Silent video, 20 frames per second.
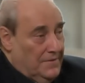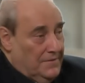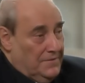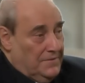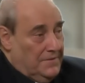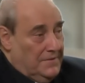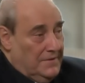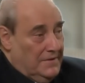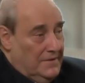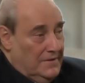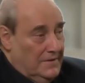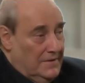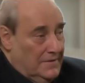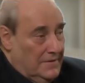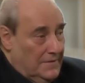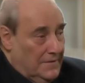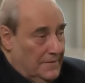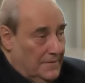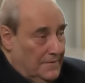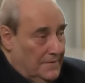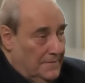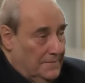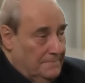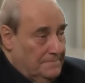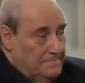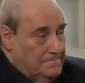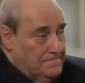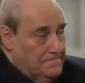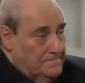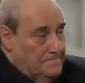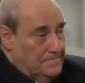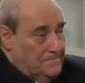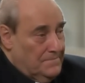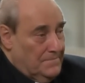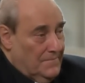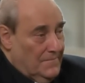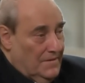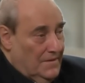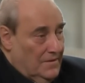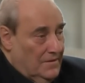the
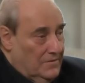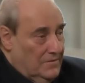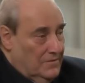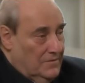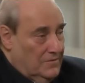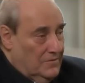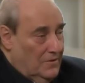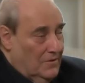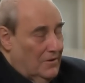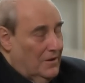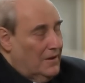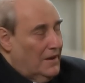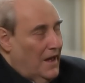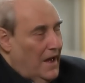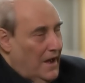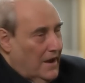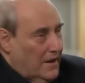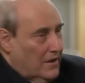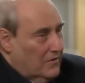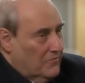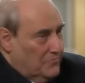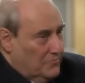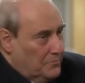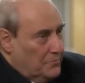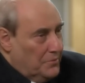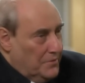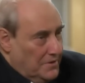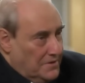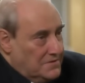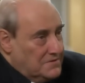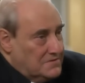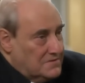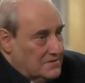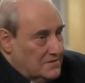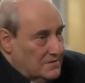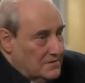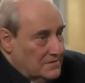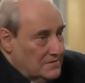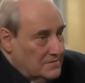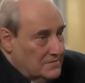lack of
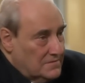priests